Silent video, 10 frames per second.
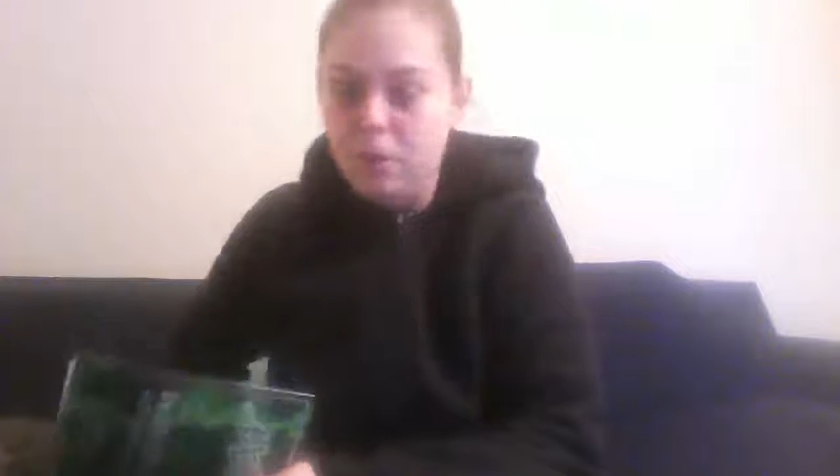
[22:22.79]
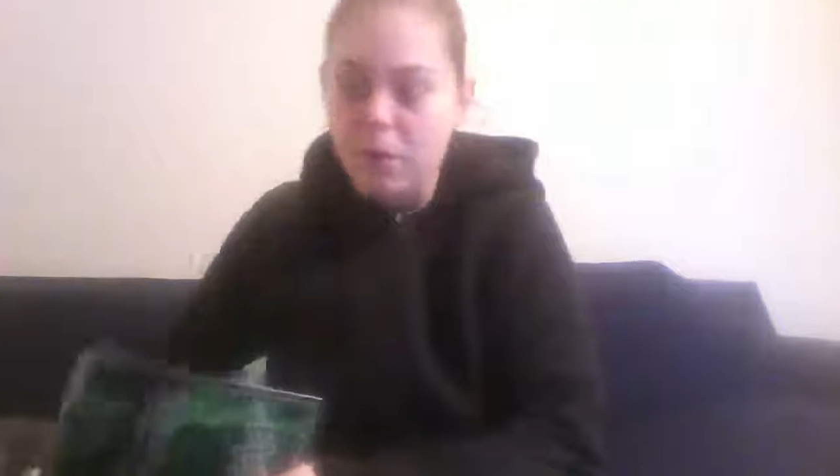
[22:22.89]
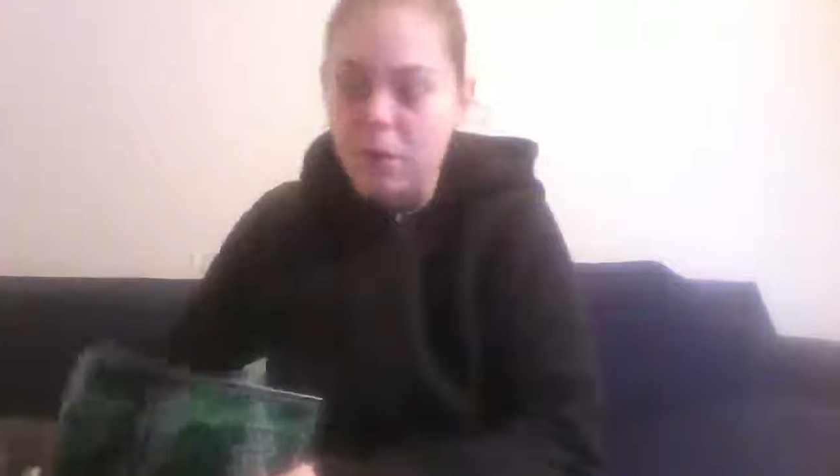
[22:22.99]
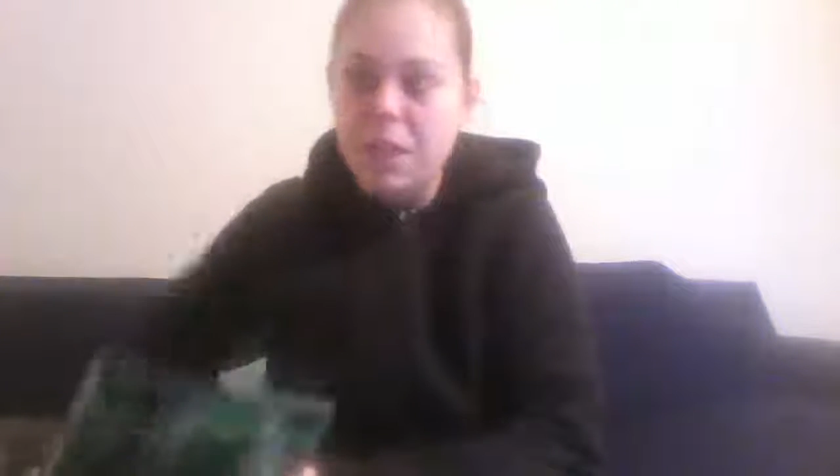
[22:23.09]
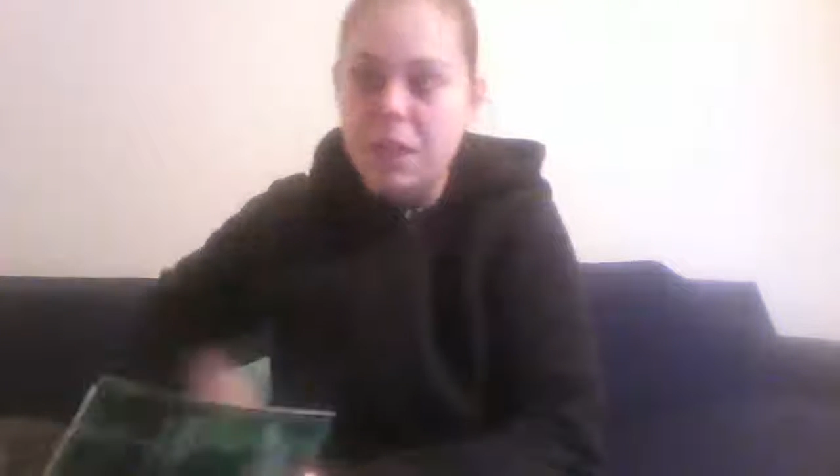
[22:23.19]

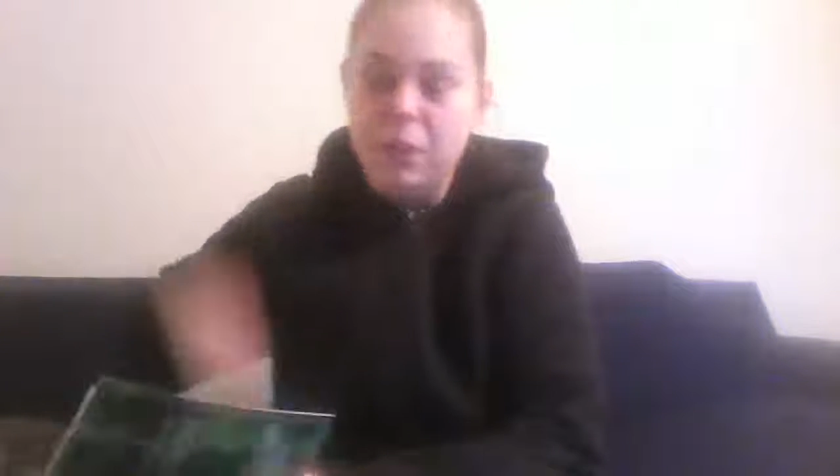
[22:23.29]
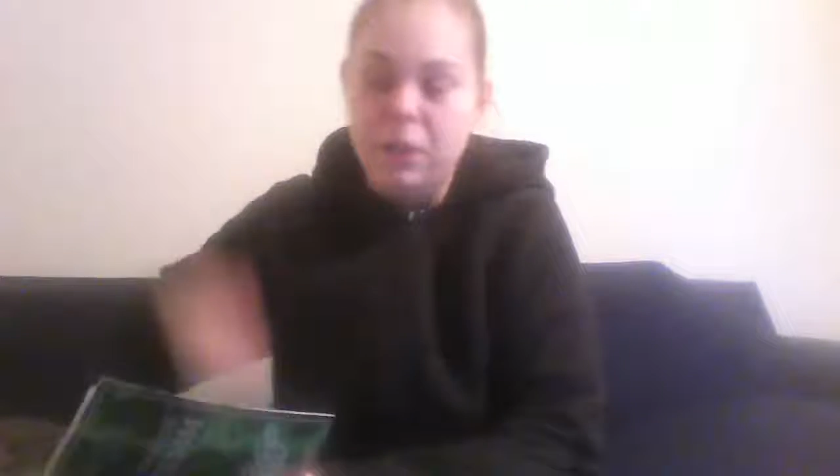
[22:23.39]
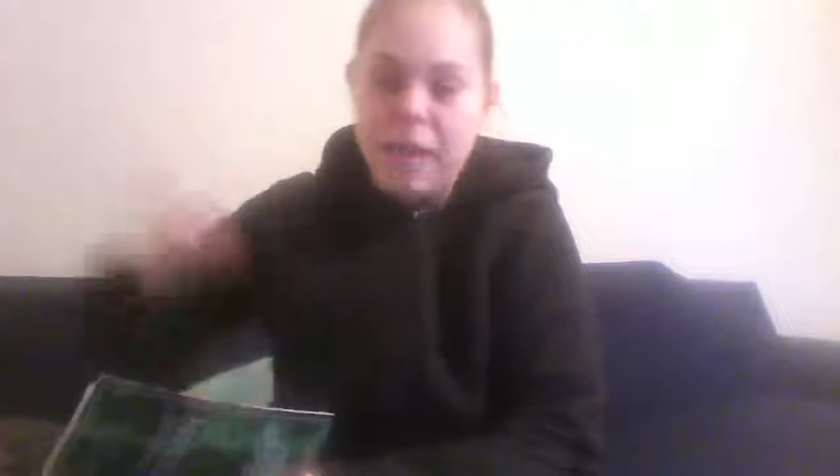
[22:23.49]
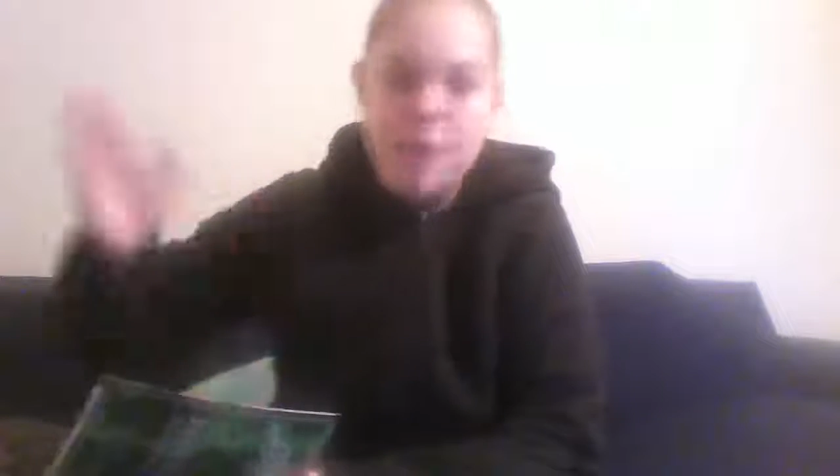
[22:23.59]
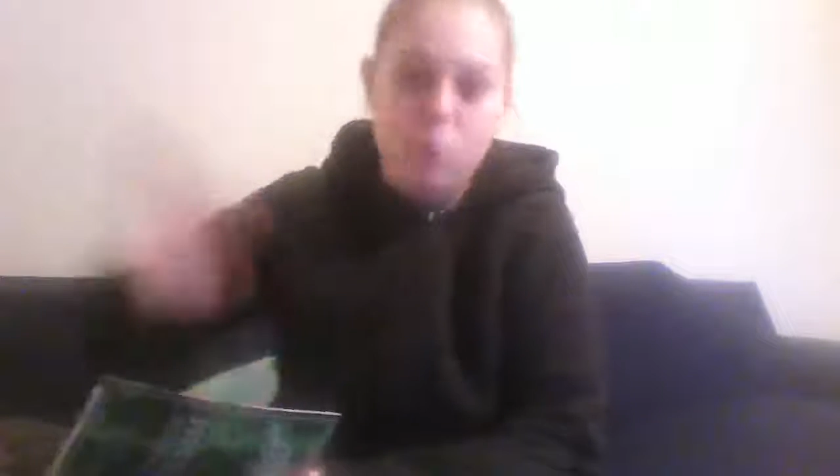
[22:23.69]
or he killed
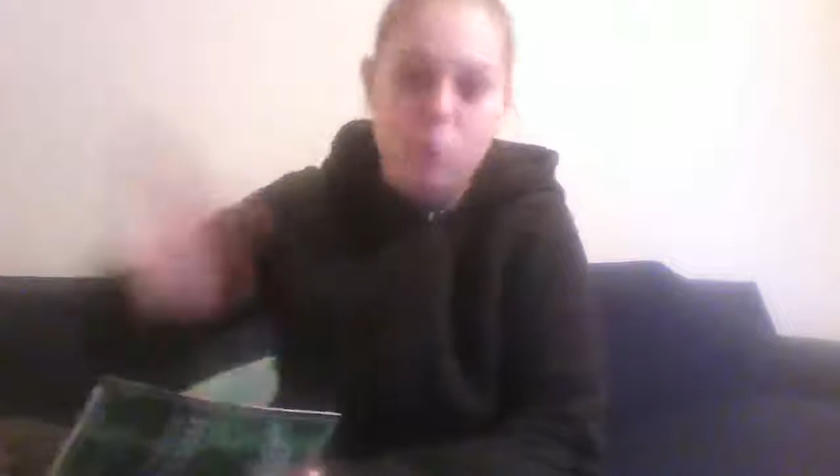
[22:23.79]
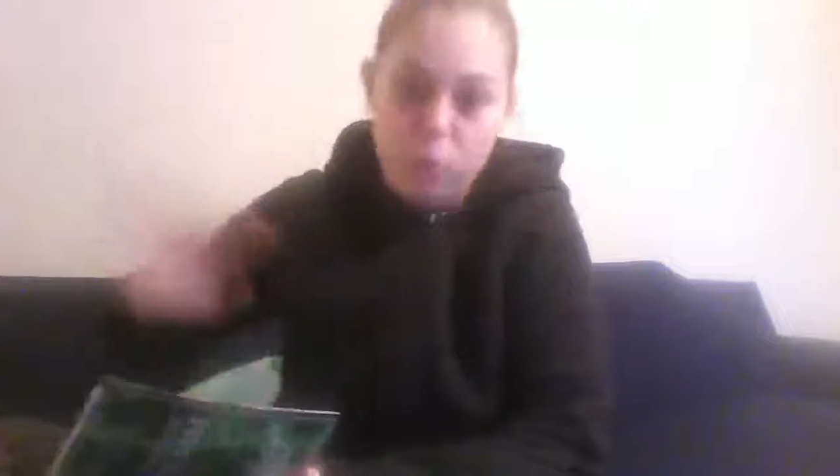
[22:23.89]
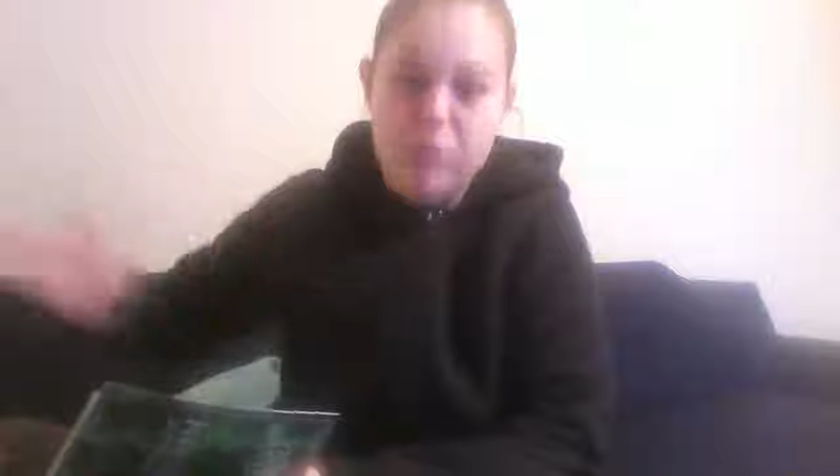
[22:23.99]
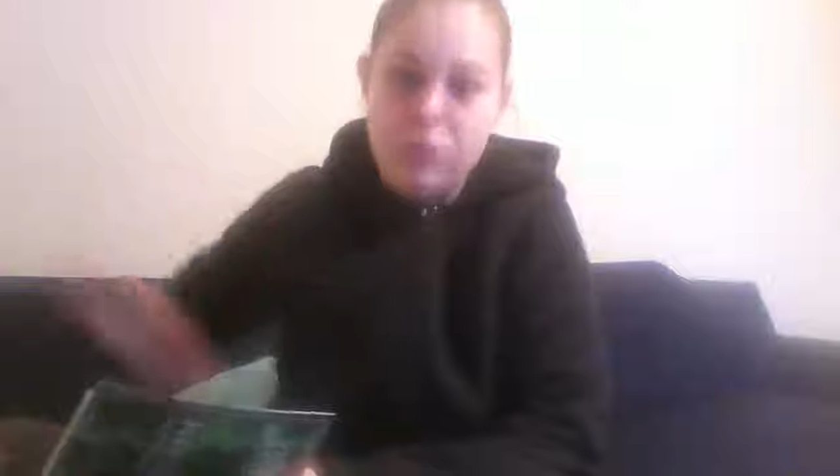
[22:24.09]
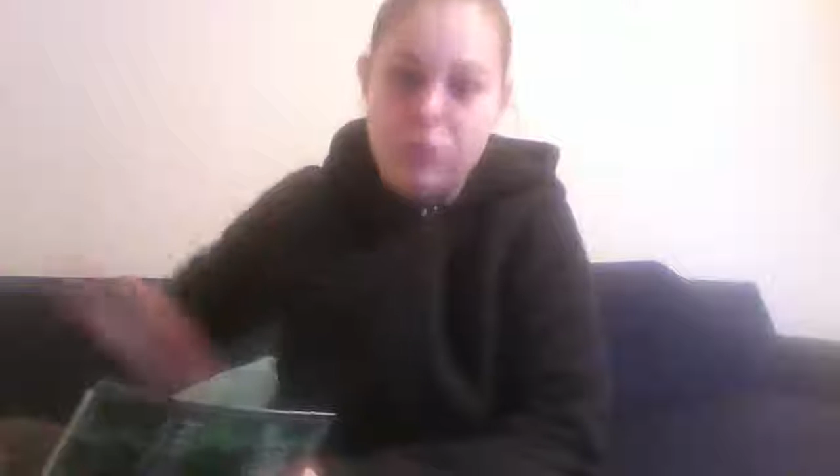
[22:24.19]
Abel
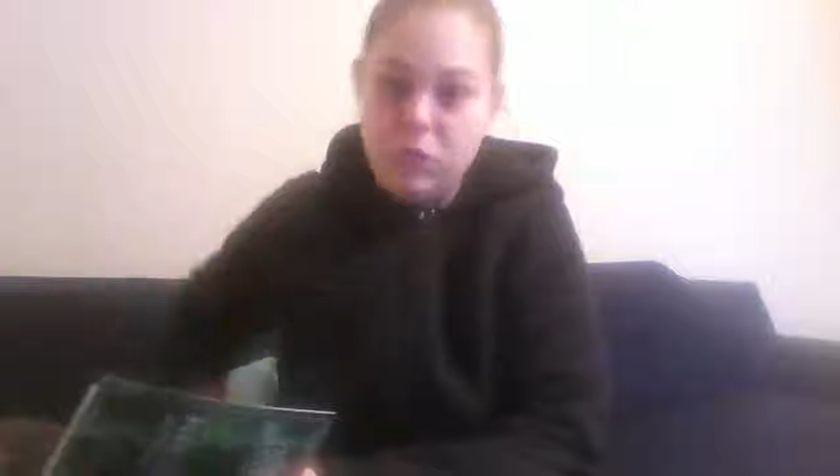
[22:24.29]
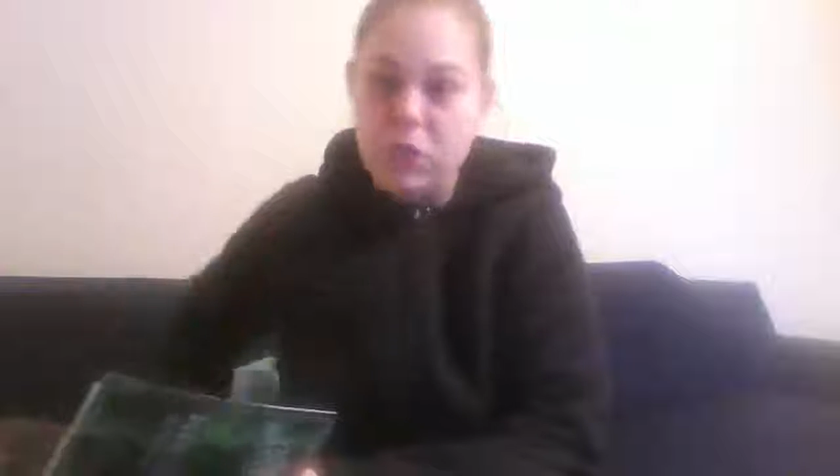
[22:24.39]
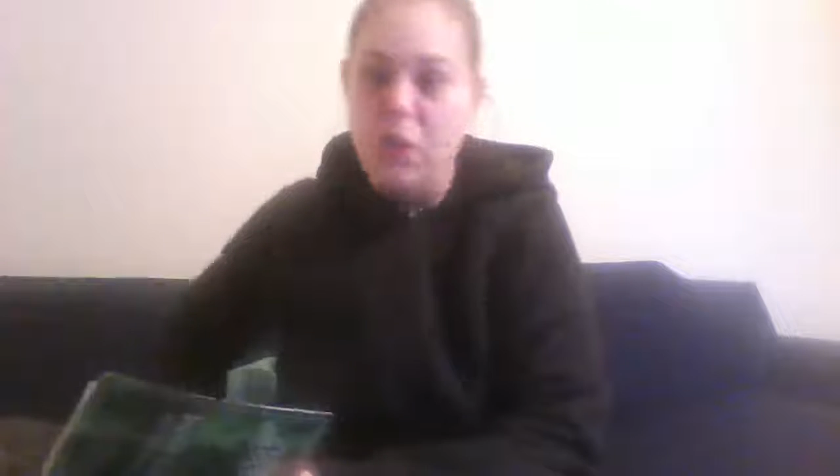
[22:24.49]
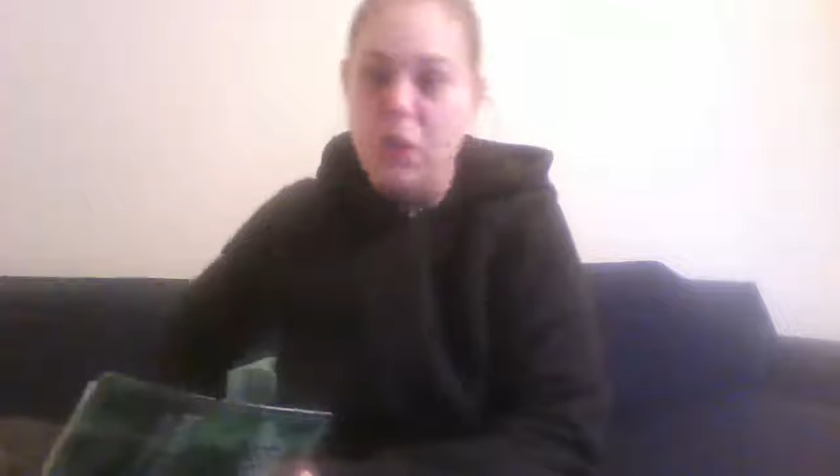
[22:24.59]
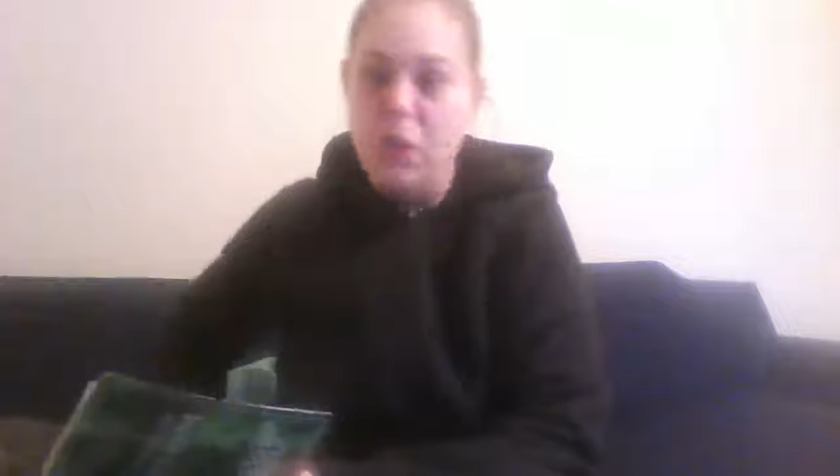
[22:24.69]
with the
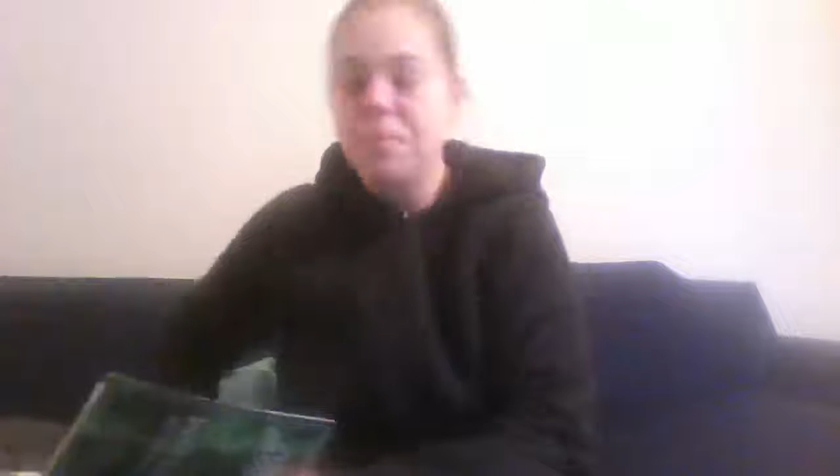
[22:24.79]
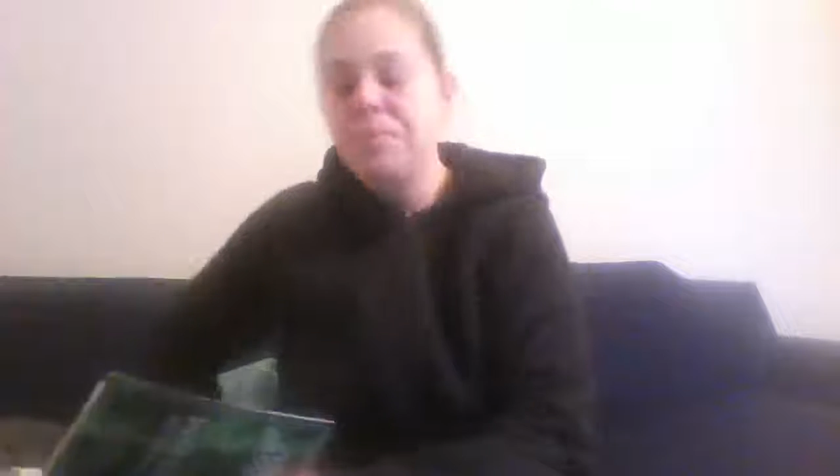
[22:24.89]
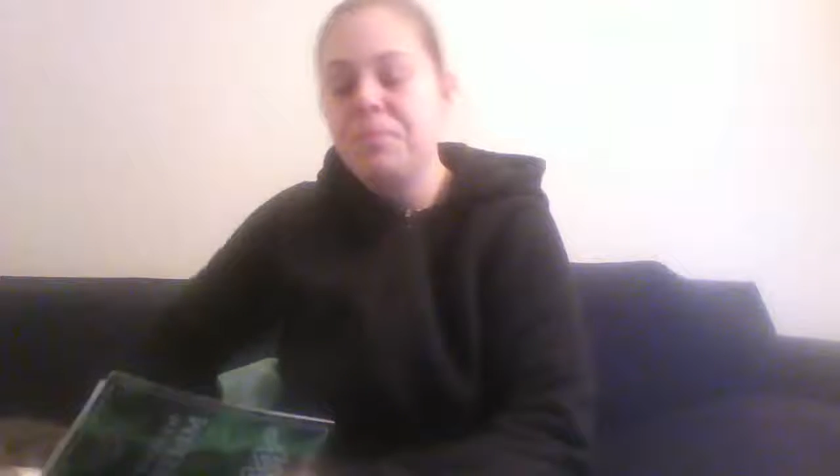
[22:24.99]
stone.